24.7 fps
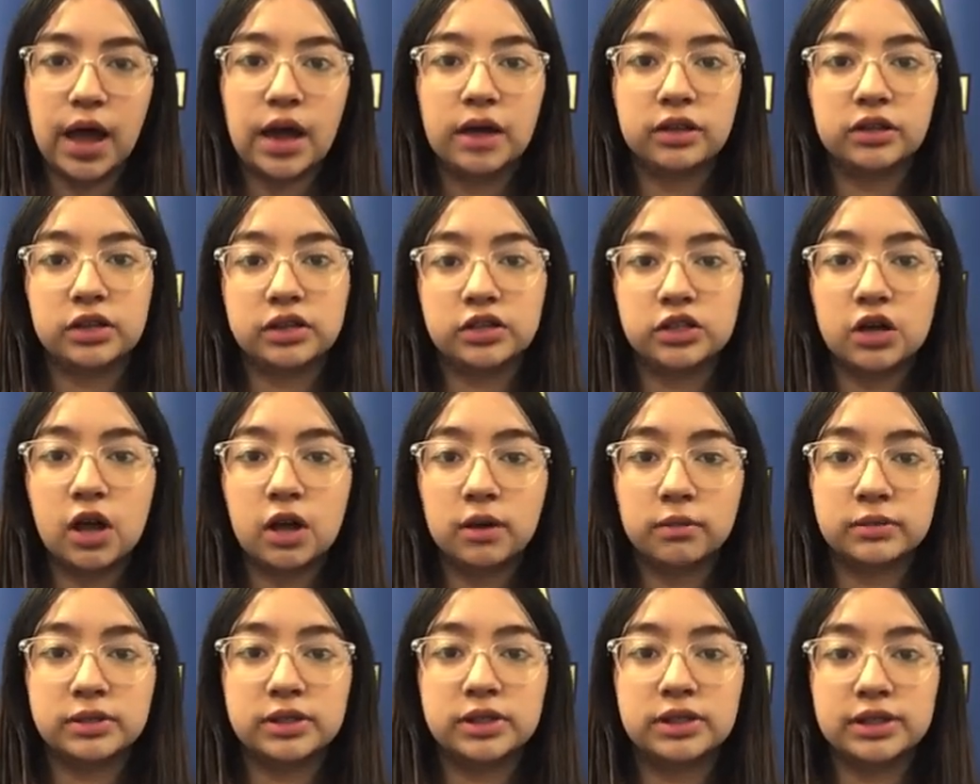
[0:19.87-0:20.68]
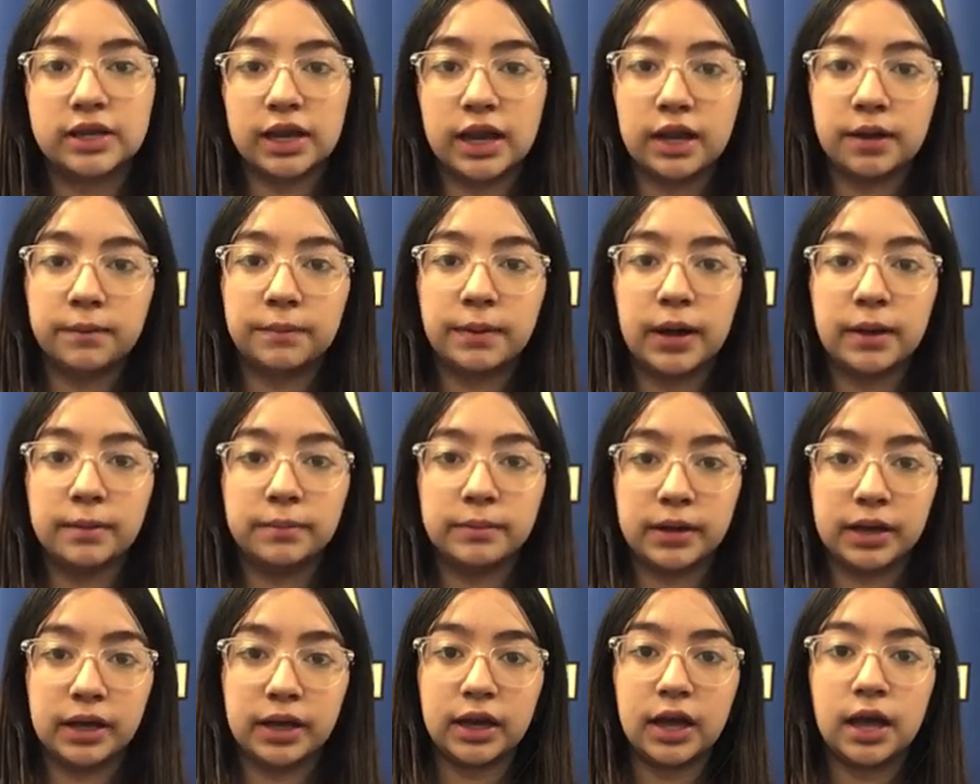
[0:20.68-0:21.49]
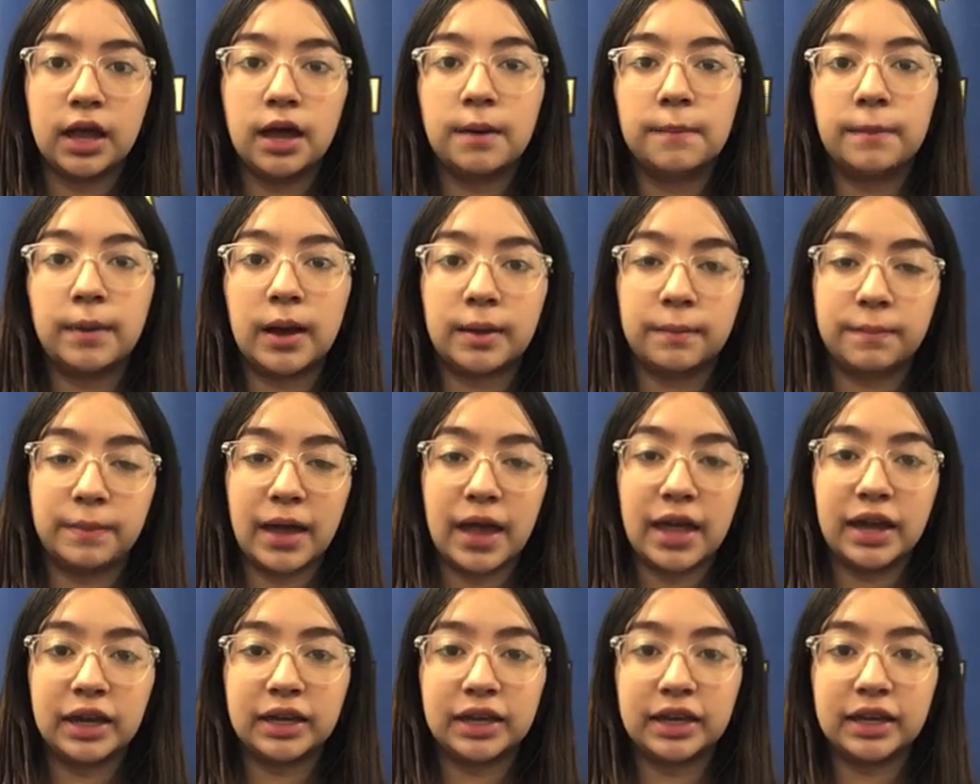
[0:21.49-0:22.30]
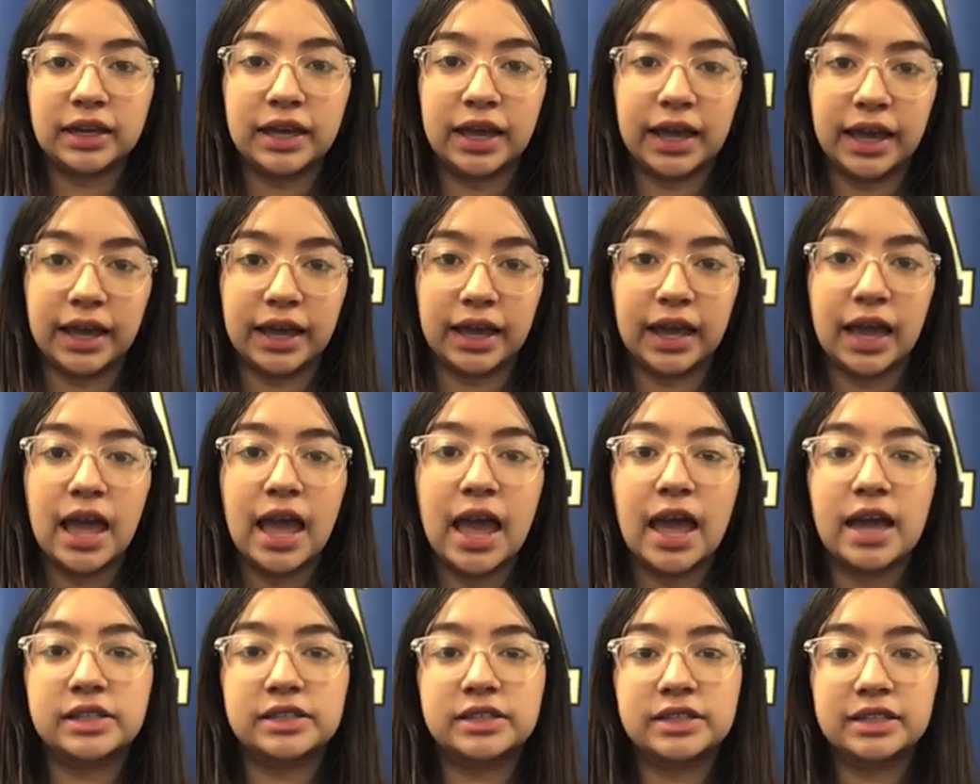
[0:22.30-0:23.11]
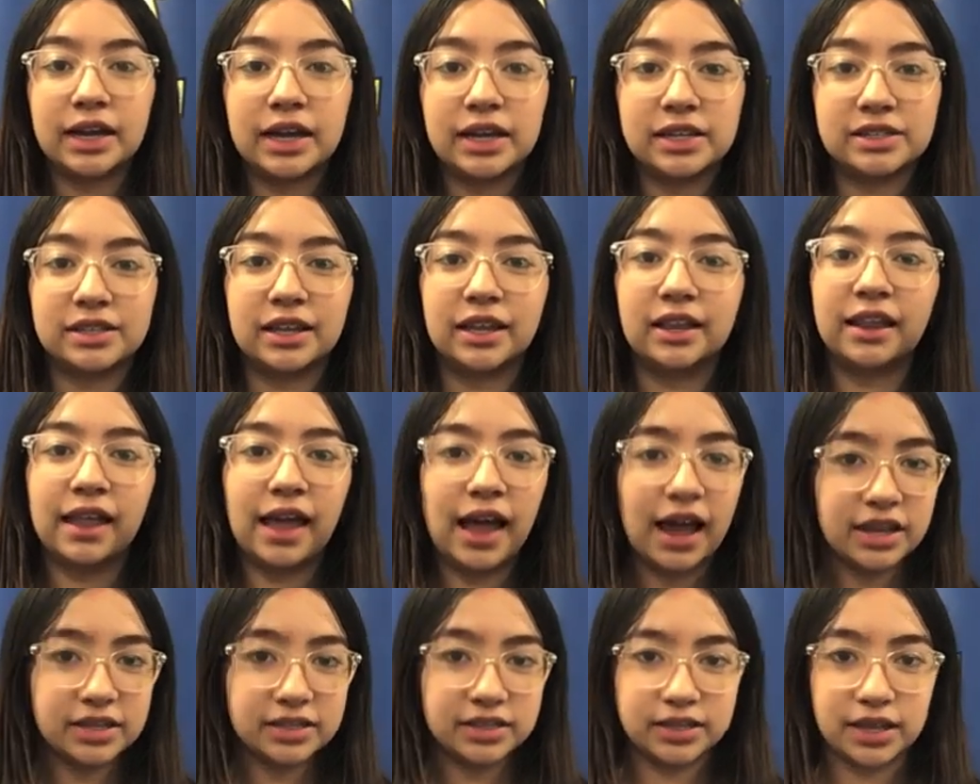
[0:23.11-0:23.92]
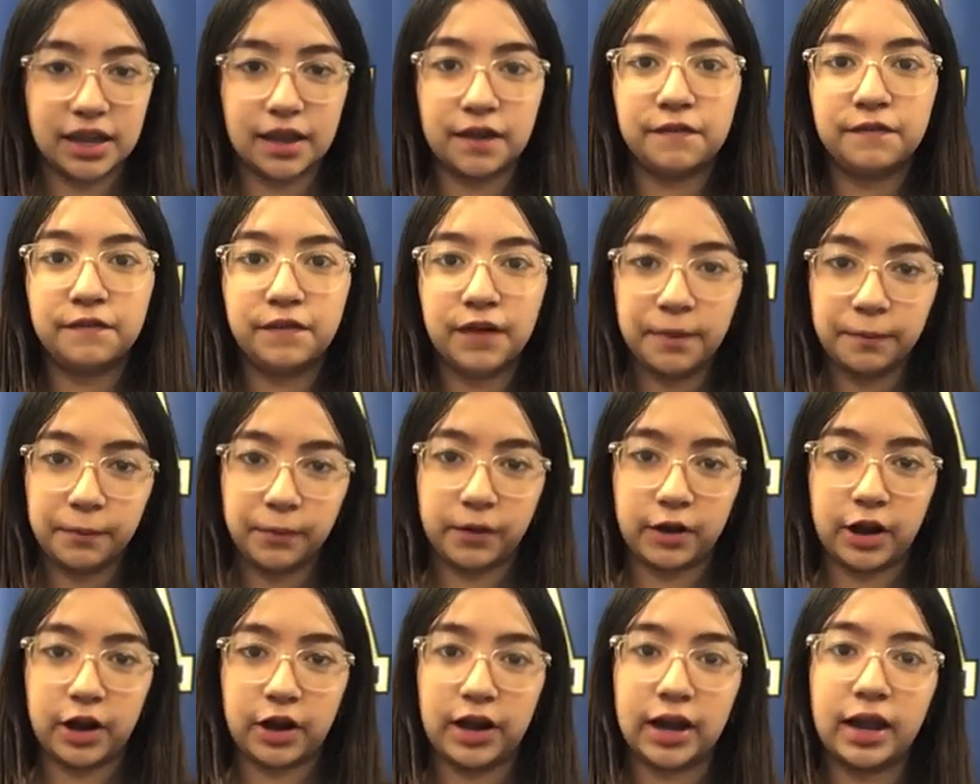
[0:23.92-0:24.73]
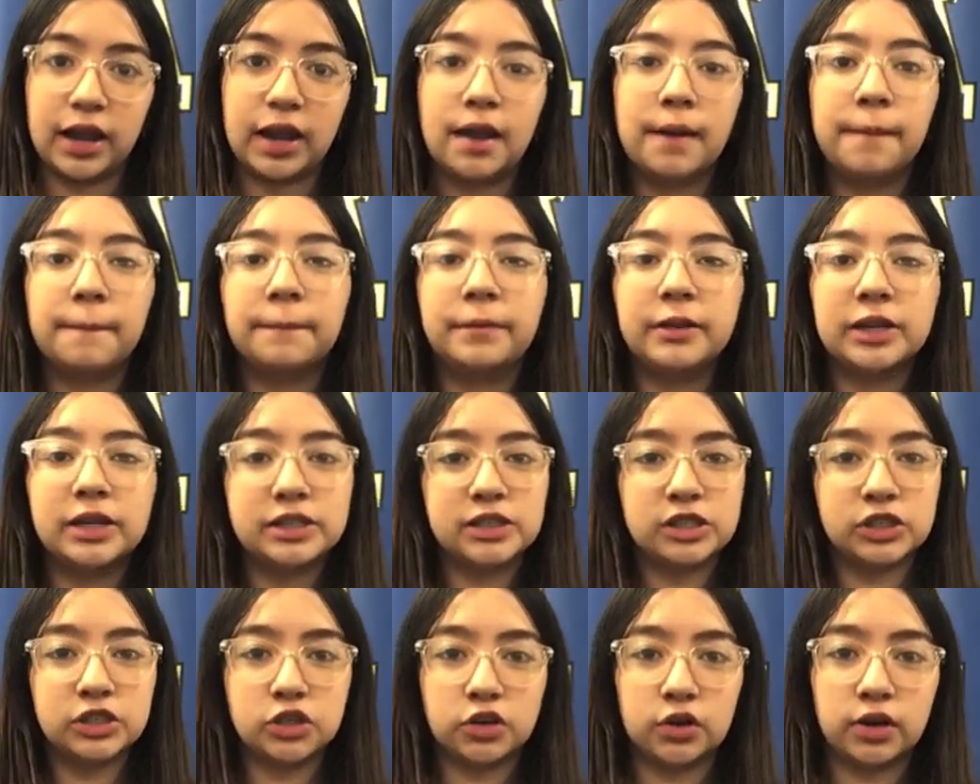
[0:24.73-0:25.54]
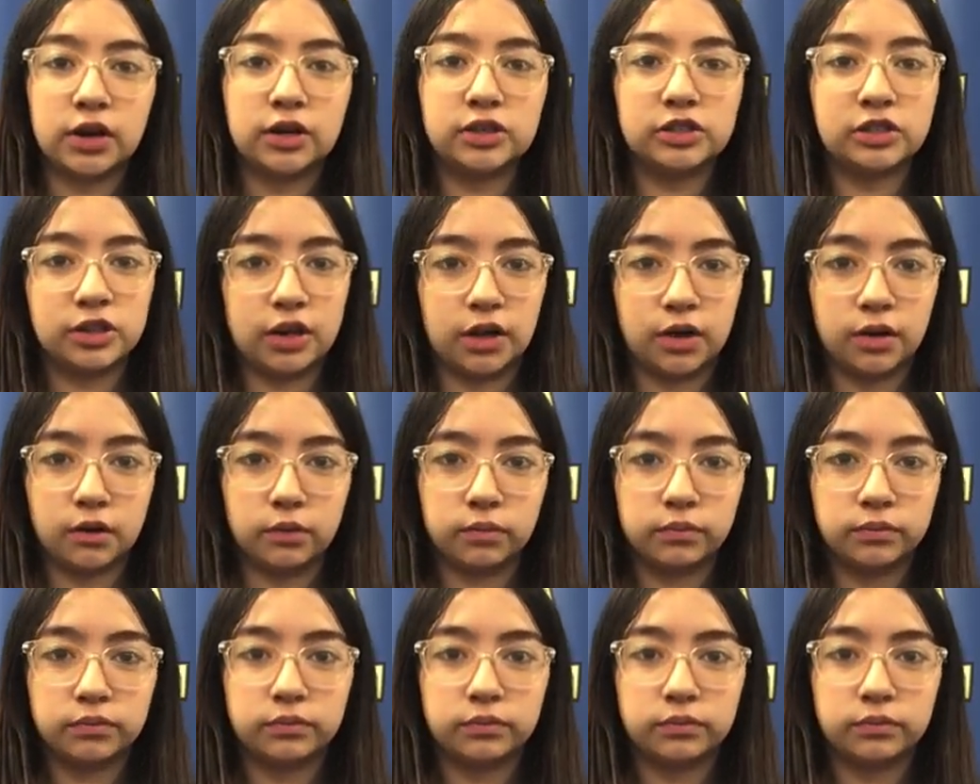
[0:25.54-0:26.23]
That song was Stand By Me by Ben E. King, and today is the last day of February. Please enjoy our show.